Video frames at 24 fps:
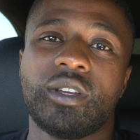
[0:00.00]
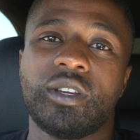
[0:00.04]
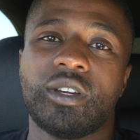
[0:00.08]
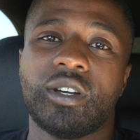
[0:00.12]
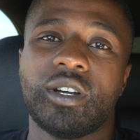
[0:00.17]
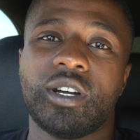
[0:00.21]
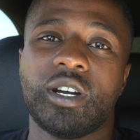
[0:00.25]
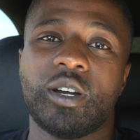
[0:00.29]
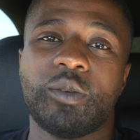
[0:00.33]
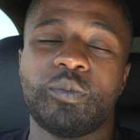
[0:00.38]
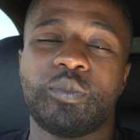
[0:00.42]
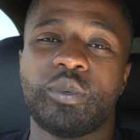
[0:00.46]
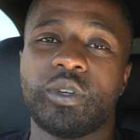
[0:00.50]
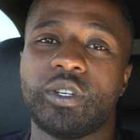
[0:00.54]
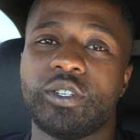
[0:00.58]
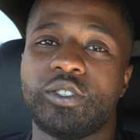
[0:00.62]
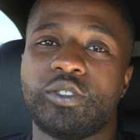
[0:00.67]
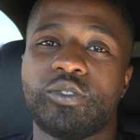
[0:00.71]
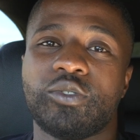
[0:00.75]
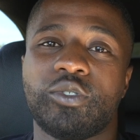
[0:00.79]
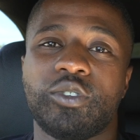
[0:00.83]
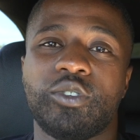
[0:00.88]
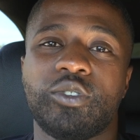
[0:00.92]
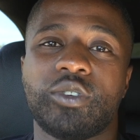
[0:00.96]
I'm pretty
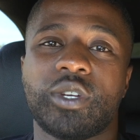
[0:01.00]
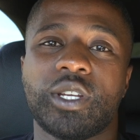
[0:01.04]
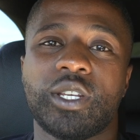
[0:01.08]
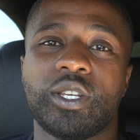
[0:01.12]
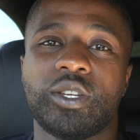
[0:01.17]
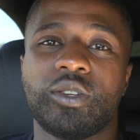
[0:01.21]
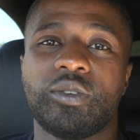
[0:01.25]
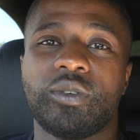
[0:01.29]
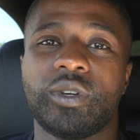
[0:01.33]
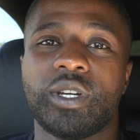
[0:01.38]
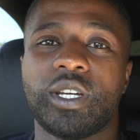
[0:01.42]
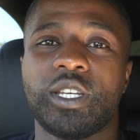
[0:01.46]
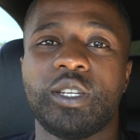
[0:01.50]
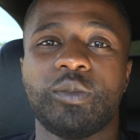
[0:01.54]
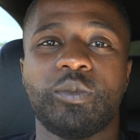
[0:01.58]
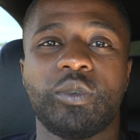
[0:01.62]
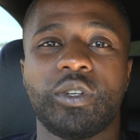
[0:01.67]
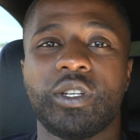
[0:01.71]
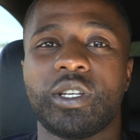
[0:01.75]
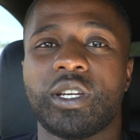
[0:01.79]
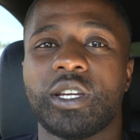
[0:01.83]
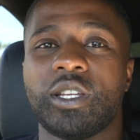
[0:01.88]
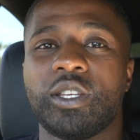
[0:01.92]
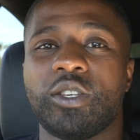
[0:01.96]
sure you can do it.
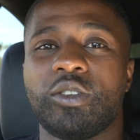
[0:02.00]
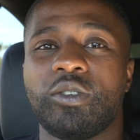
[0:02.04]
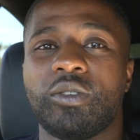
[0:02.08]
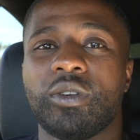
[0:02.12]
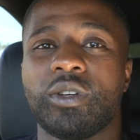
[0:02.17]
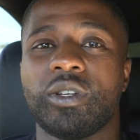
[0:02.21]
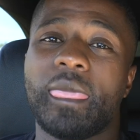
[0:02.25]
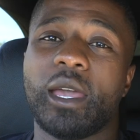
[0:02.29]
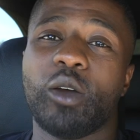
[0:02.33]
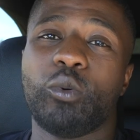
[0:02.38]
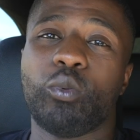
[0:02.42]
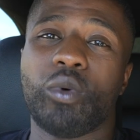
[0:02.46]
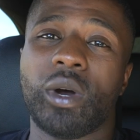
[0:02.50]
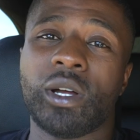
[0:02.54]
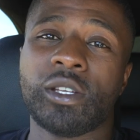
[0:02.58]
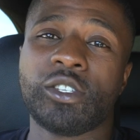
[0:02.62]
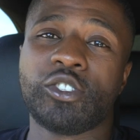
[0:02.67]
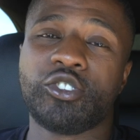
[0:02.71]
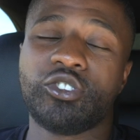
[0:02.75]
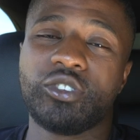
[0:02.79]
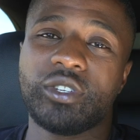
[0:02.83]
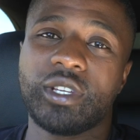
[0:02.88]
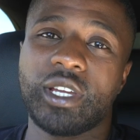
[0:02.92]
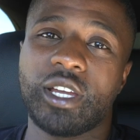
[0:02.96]
Anybody can do it. Now,
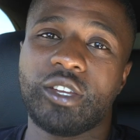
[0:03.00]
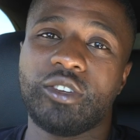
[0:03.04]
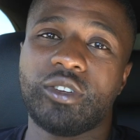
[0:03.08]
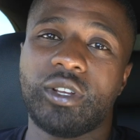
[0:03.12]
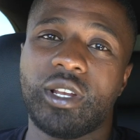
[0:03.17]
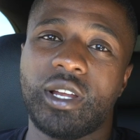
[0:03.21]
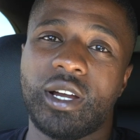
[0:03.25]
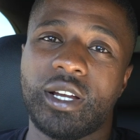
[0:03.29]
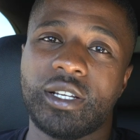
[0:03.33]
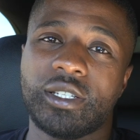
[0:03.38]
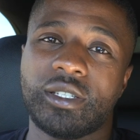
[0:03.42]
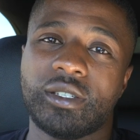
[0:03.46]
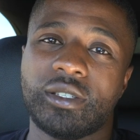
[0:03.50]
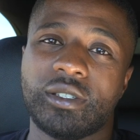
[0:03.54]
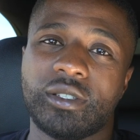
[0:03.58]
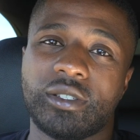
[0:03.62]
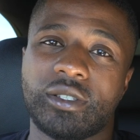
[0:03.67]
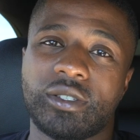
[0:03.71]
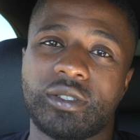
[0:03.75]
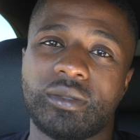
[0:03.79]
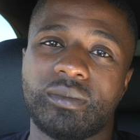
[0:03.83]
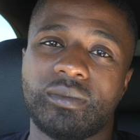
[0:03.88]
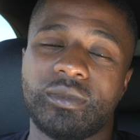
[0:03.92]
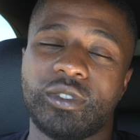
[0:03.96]
once you get your
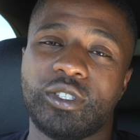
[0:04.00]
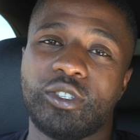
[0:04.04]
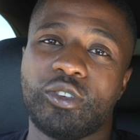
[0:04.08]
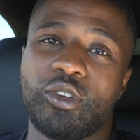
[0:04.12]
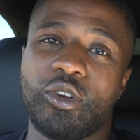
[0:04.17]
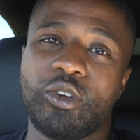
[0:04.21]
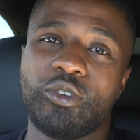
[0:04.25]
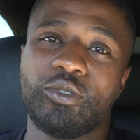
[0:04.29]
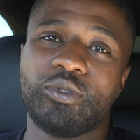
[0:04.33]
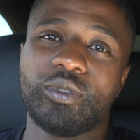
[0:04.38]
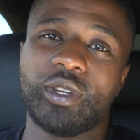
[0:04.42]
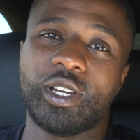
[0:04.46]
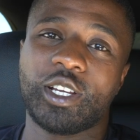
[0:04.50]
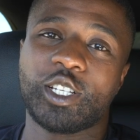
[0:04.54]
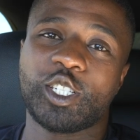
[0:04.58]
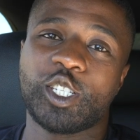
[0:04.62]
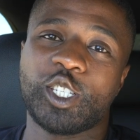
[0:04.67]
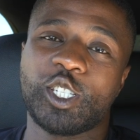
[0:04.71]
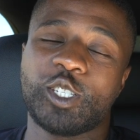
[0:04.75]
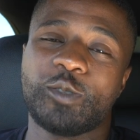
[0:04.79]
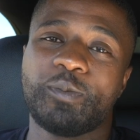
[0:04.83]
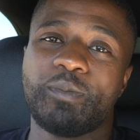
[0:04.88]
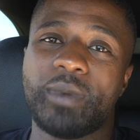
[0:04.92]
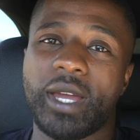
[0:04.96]
license, don't
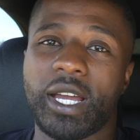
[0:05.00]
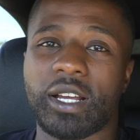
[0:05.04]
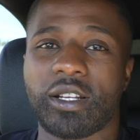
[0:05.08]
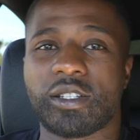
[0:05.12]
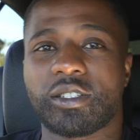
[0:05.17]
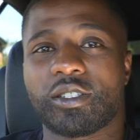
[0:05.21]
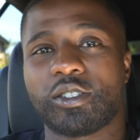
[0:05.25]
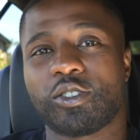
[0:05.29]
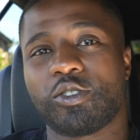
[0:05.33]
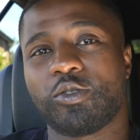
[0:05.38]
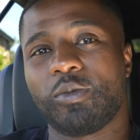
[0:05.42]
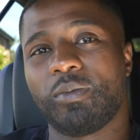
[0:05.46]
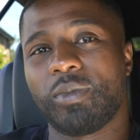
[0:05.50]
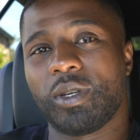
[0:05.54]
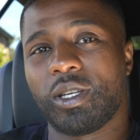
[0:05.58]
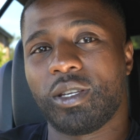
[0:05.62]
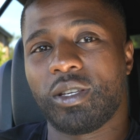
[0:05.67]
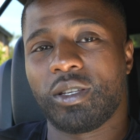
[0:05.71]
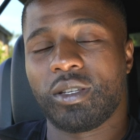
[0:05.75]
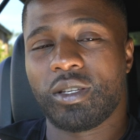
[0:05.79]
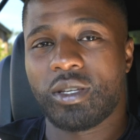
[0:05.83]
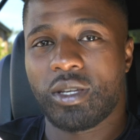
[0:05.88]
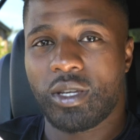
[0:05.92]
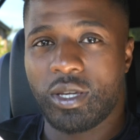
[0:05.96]
expect to
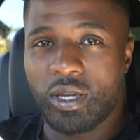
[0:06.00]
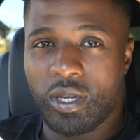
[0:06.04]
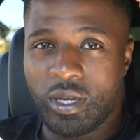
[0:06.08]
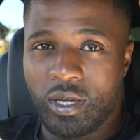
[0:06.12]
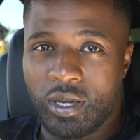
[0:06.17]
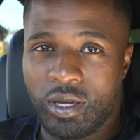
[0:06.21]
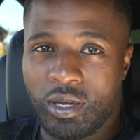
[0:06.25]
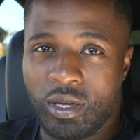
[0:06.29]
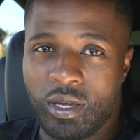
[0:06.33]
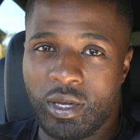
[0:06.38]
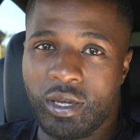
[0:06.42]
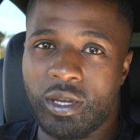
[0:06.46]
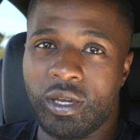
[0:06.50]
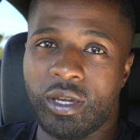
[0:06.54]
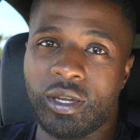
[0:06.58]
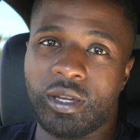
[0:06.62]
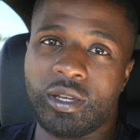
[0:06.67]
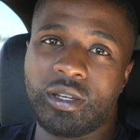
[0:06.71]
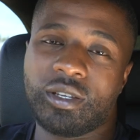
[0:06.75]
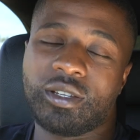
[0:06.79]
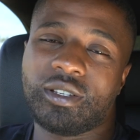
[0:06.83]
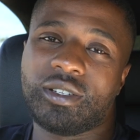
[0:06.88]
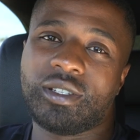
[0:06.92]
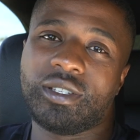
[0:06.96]
be here.
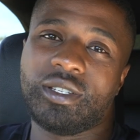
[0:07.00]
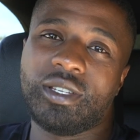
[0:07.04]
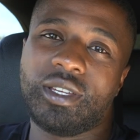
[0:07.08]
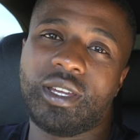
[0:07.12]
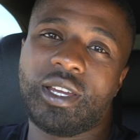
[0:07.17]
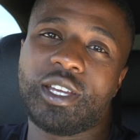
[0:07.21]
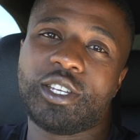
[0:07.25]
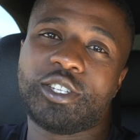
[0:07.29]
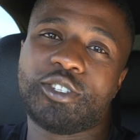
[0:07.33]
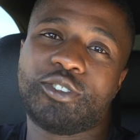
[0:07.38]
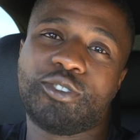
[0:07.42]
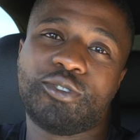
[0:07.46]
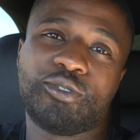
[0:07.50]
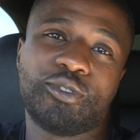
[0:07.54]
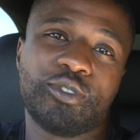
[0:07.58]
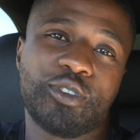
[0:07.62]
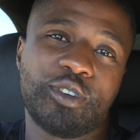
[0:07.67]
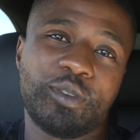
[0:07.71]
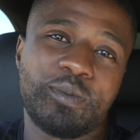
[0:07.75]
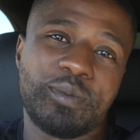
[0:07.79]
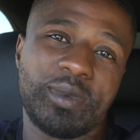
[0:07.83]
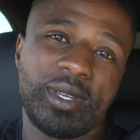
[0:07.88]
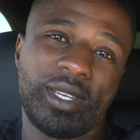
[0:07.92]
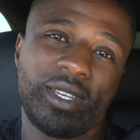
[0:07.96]
Yes, you're
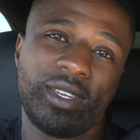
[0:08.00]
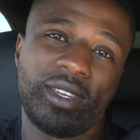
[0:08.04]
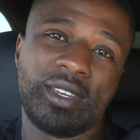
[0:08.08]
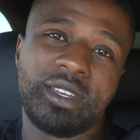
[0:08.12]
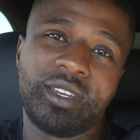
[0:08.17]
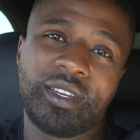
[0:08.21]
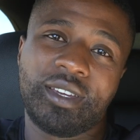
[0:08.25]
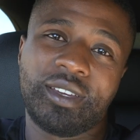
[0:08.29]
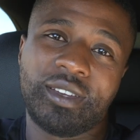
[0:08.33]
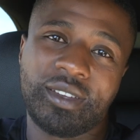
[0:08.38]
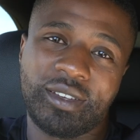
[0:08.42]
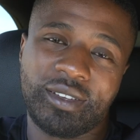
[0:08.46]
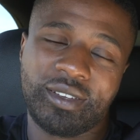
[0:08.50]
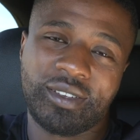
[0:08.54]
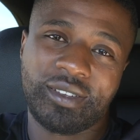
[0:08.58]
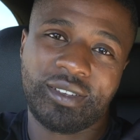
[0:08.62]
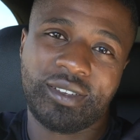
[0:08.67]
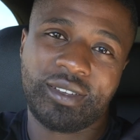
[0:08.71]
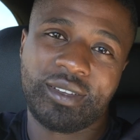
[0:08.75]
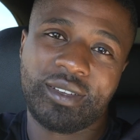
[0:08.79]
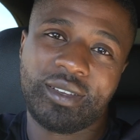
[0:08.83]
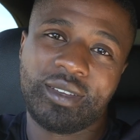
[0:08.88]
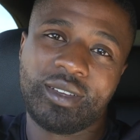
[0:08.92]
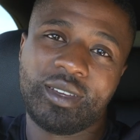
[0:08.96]
gonna be here.
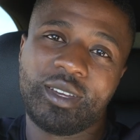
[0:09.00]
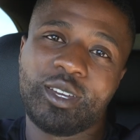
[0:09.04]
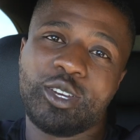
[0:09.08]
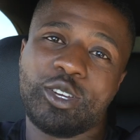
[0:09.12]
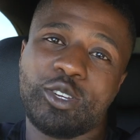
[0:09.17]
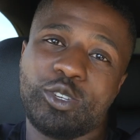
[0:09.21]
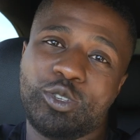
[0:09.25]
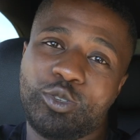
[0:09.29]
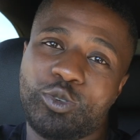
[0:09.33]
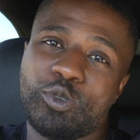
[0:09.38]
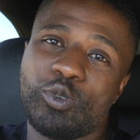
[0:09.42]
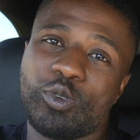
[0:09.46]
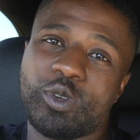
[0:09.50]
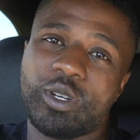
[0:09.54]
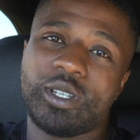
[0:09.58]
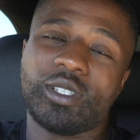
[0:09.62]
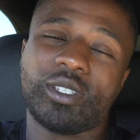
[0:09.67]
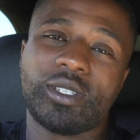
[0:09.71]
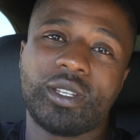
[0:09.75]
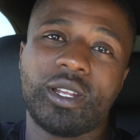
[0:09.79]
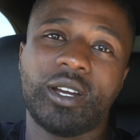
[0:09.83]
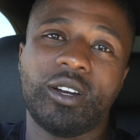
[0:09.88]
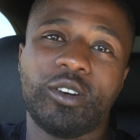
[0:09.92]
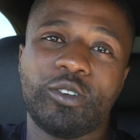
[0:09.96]
You're gonna
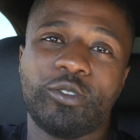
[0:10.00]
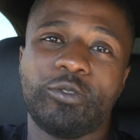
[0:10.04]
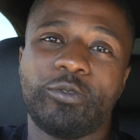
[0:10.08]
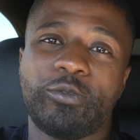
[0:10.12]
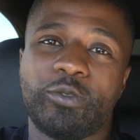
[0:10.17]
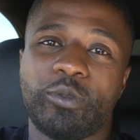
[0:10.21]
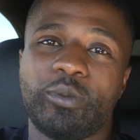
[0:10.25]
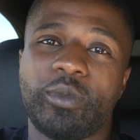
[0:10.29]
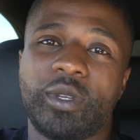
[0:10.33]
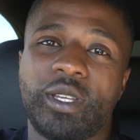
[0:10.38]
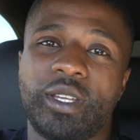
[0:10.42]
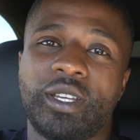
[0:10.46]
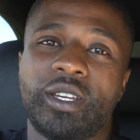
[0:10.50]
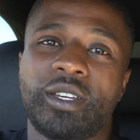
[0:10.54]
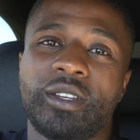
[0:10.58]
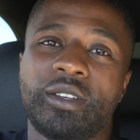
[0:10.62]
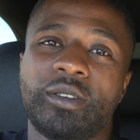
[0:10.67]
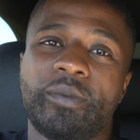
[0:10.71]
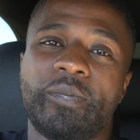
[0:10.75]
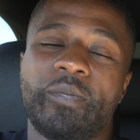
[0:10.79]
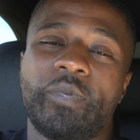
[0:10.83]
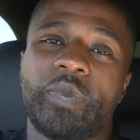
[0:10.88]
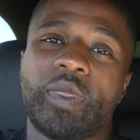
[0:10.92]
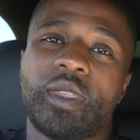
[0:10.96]
start off from here,
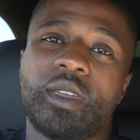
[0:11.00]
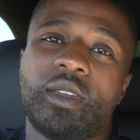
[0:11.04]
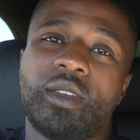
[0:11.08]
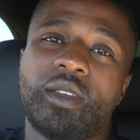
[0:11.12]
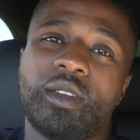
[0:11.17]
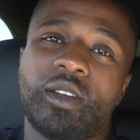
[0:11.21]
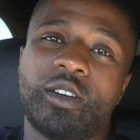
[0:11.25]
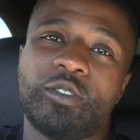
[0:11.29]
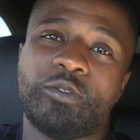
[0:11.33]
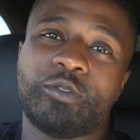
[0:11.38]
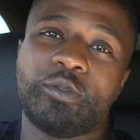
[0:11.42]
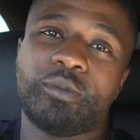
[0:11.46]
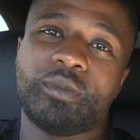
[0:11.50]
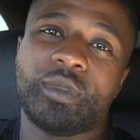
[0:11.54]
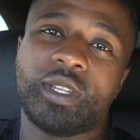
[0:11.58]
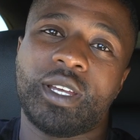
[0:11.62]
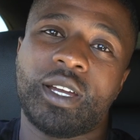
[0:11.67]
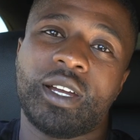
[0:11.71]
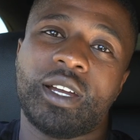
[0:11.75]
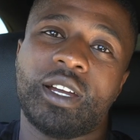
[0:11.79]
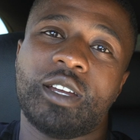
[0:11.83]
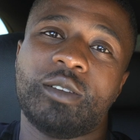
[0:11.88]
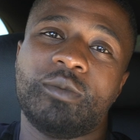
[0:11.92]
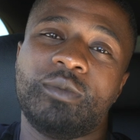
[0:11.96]
and from
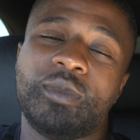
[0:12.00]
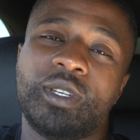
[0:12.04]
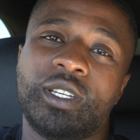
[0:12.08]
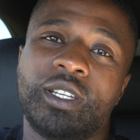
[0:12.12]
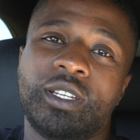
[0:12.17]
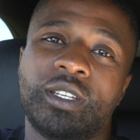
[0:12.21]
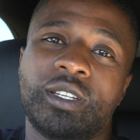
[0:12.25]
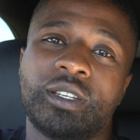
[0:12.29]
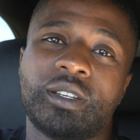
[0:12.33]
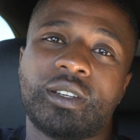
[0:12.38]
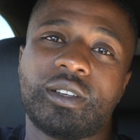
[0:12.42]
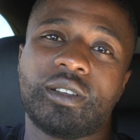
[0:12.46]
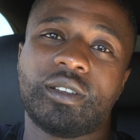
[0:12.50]
that, I mean,